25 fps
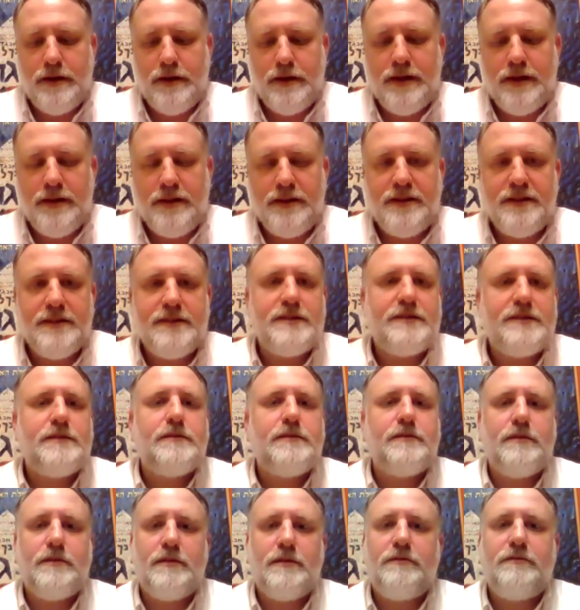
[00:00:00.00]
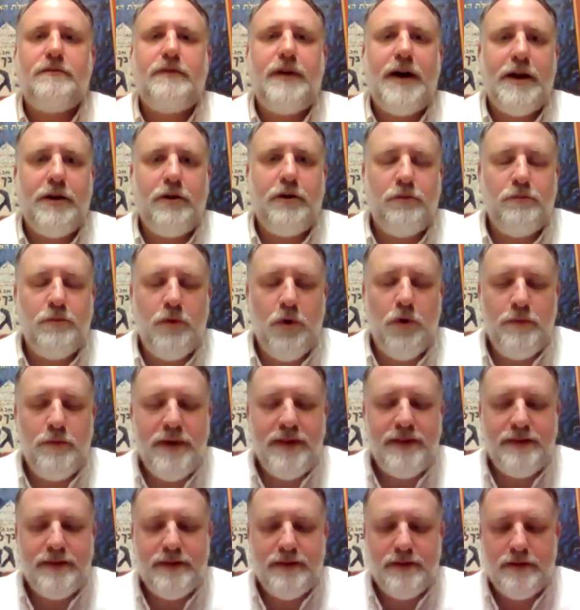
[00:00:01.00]
in these final
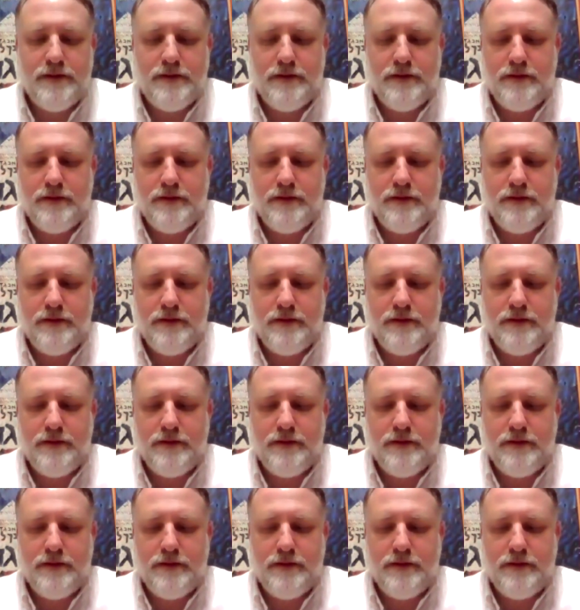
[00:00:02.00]
moments.